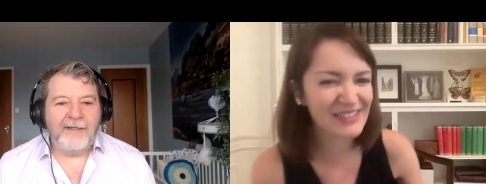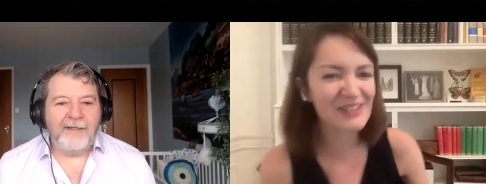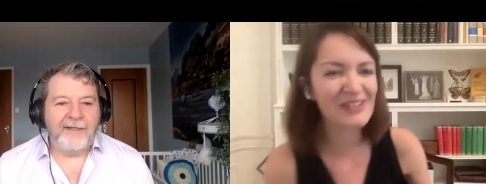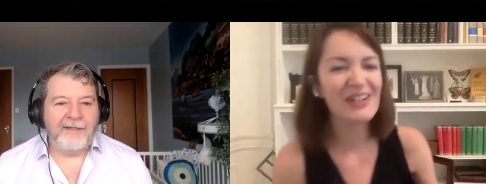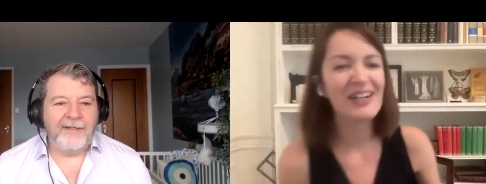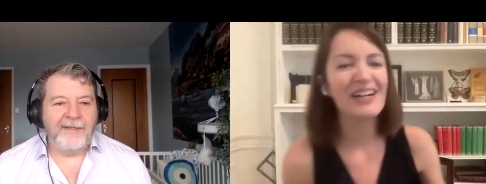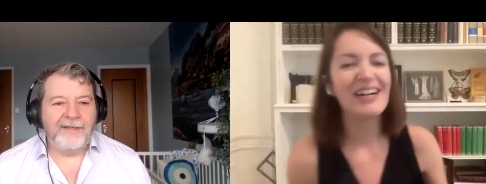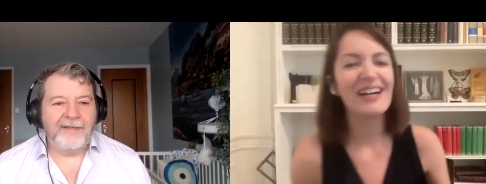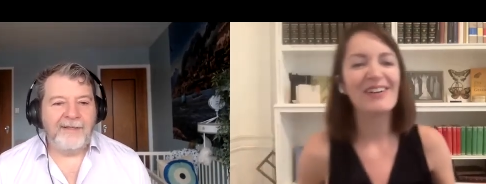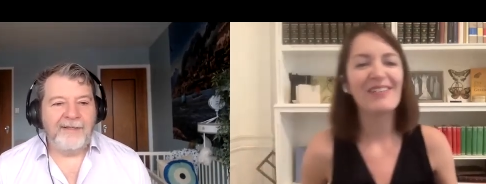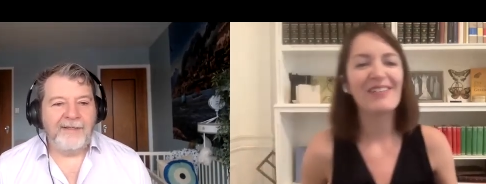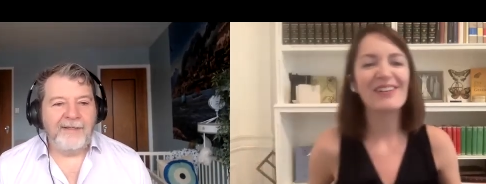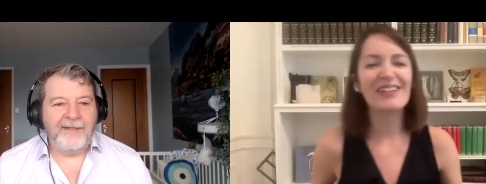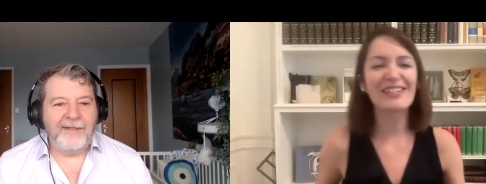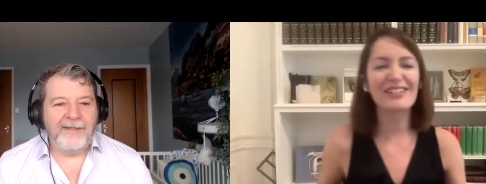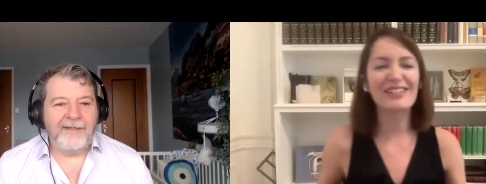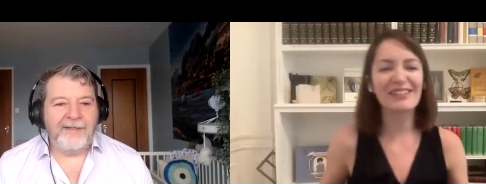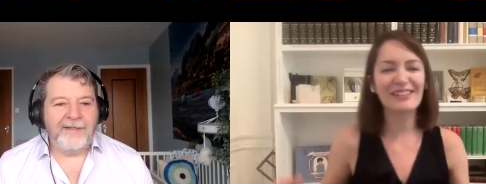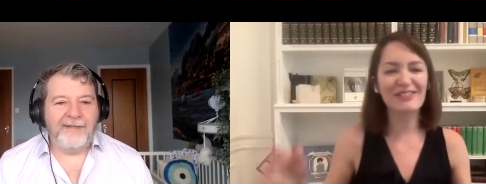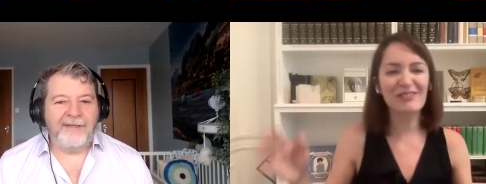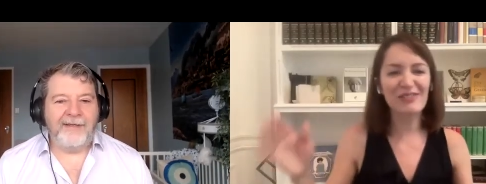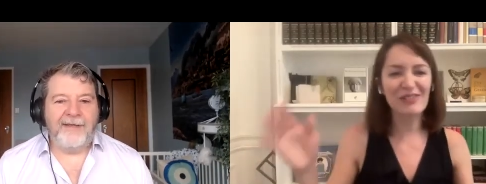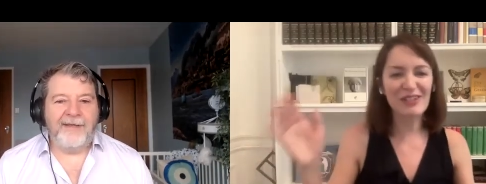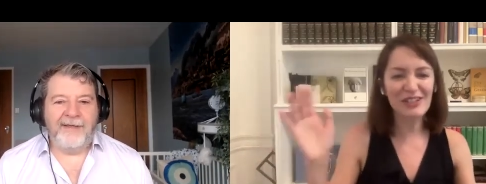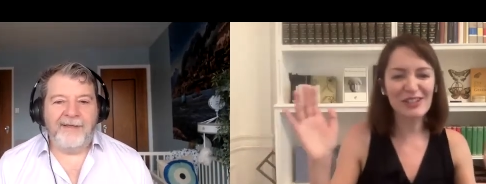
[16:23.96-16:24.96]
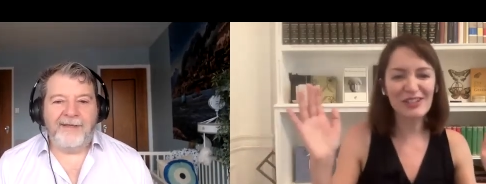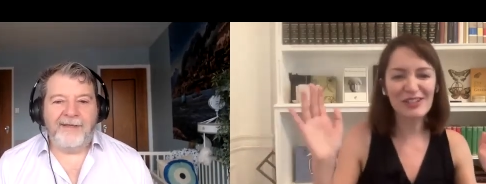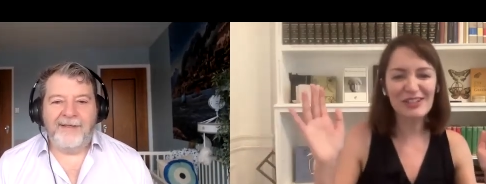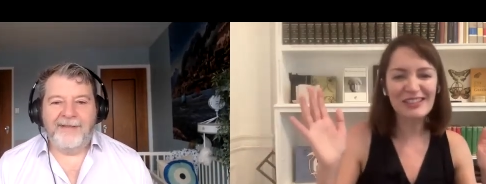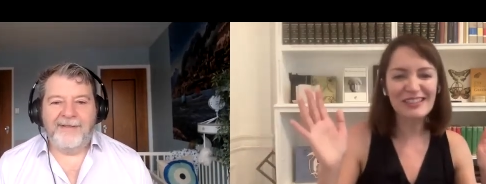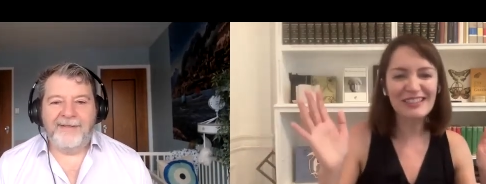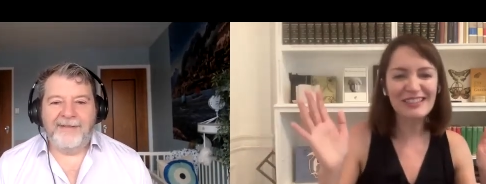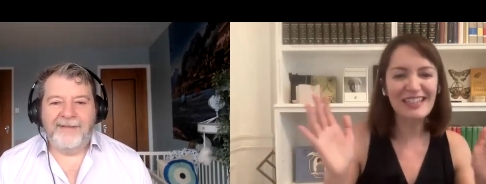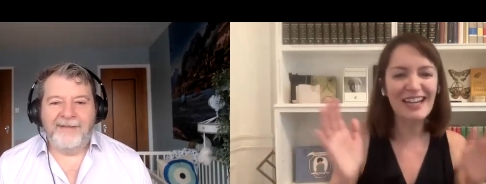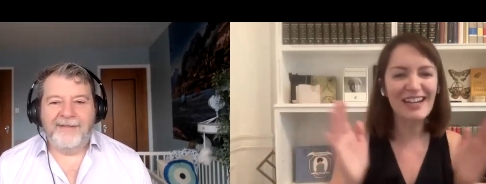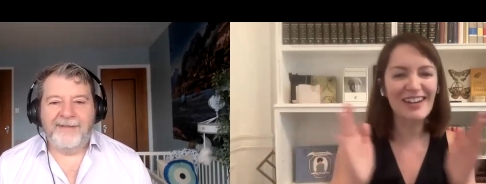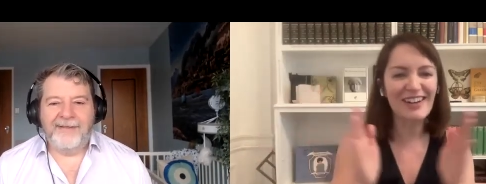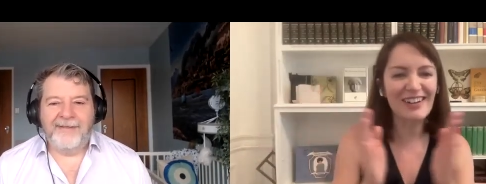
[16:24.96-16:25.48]
Speaker 1: though. We should yeah. we
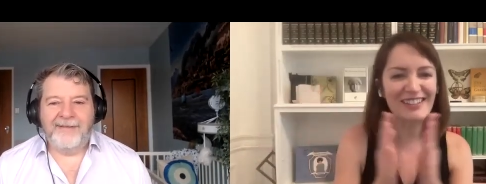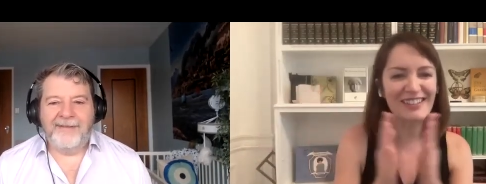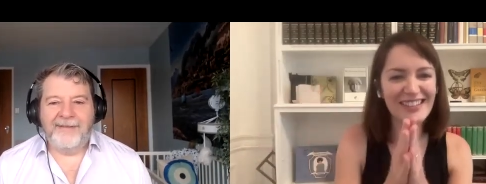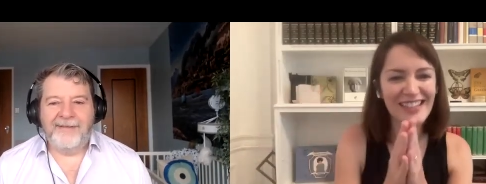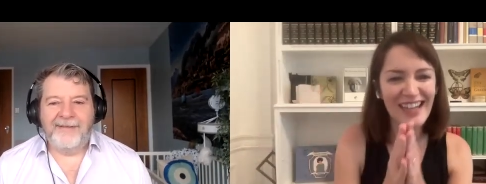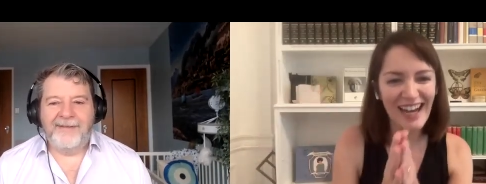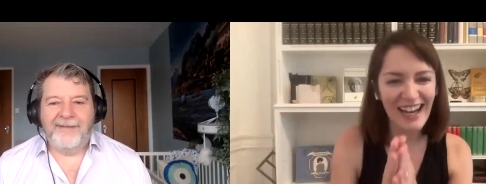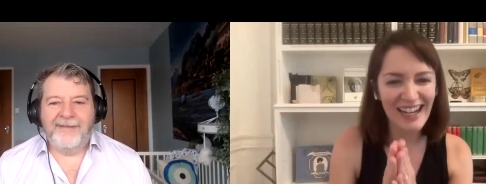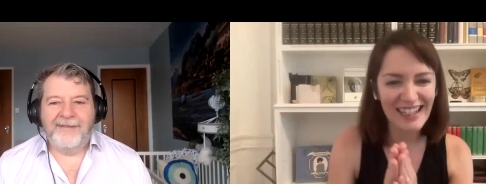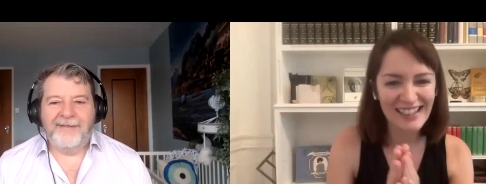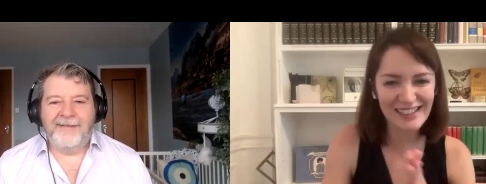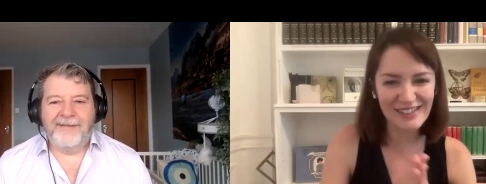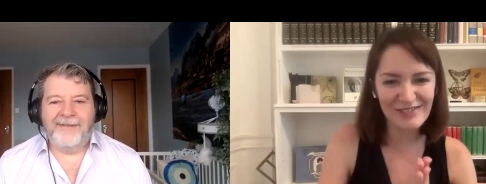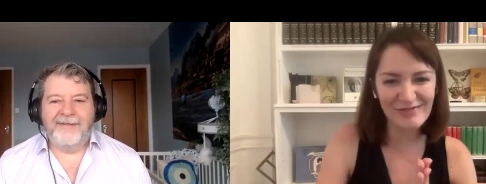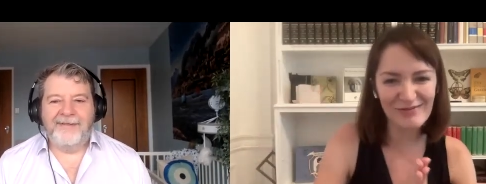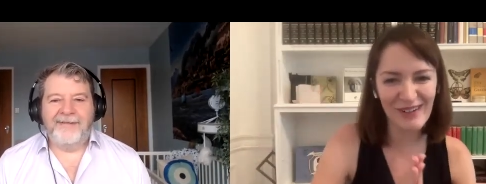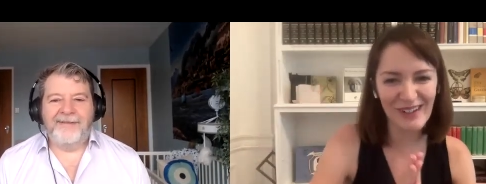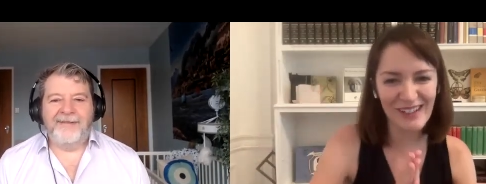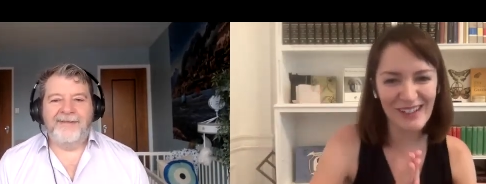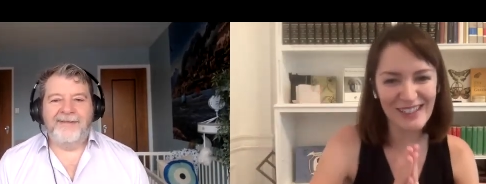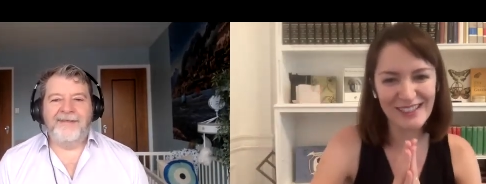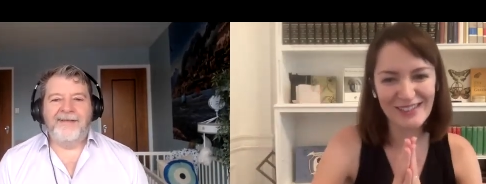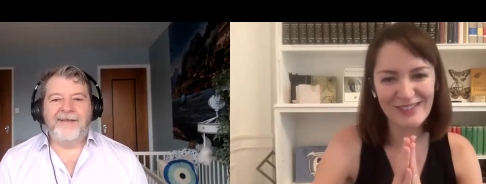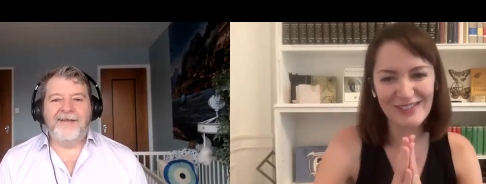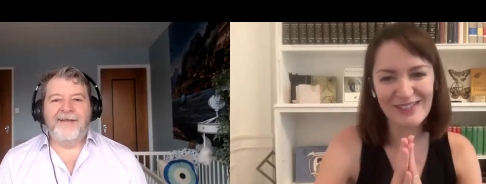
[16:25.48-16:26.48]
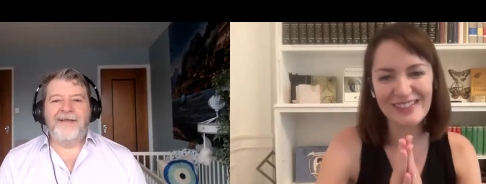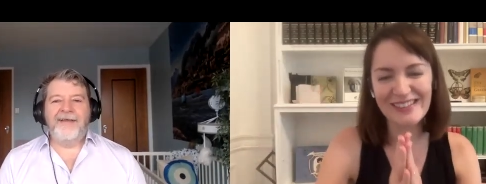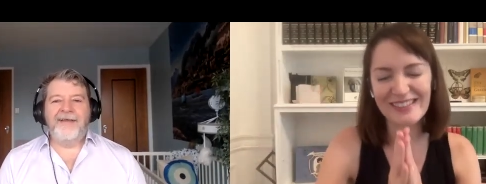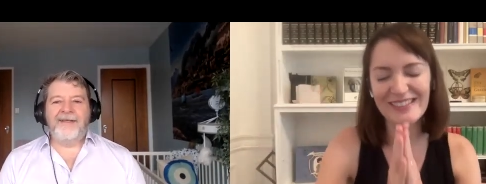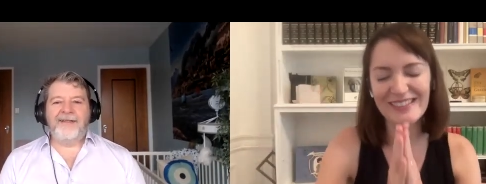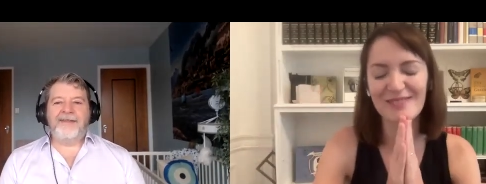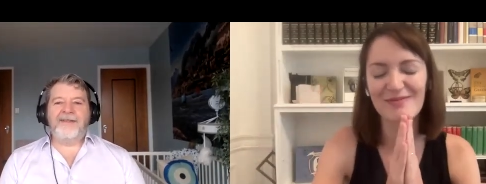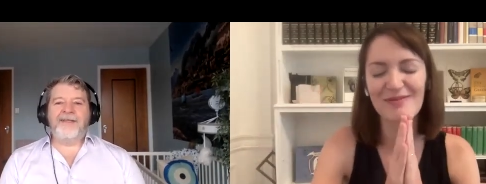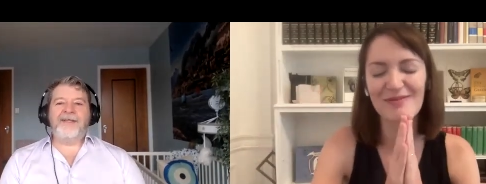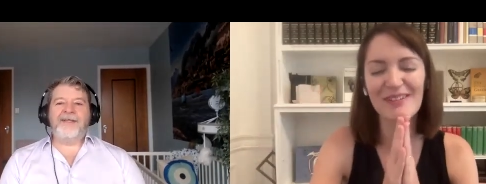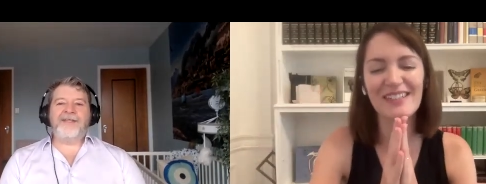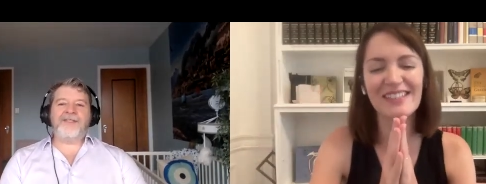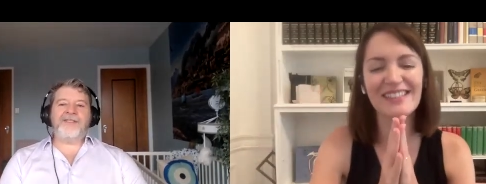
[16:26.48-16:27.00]
should stay on task of Marcus
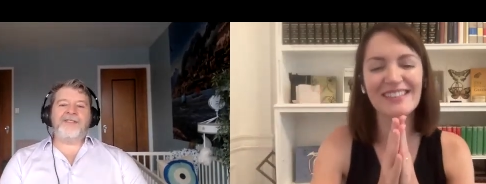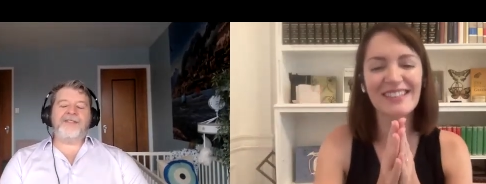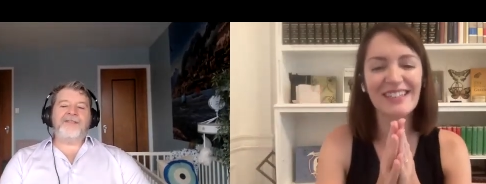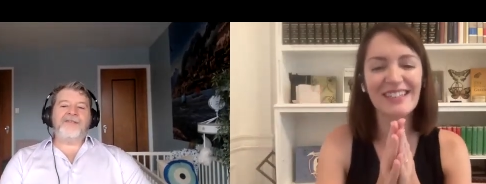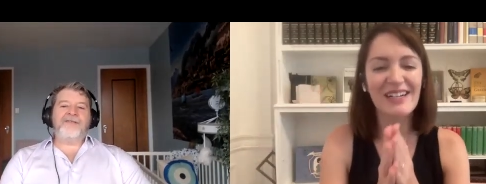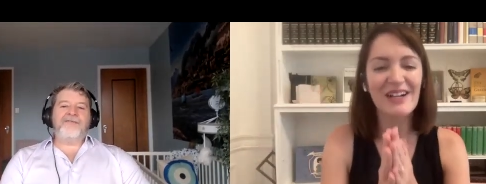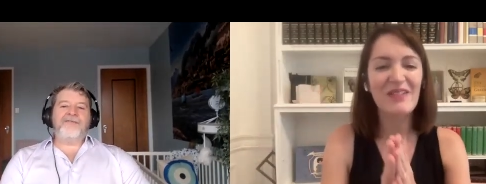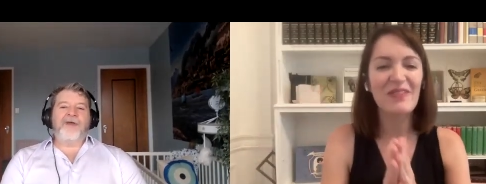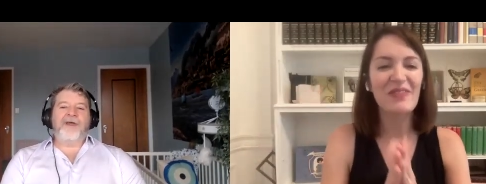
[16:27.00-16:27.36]
Aurelius Let's, because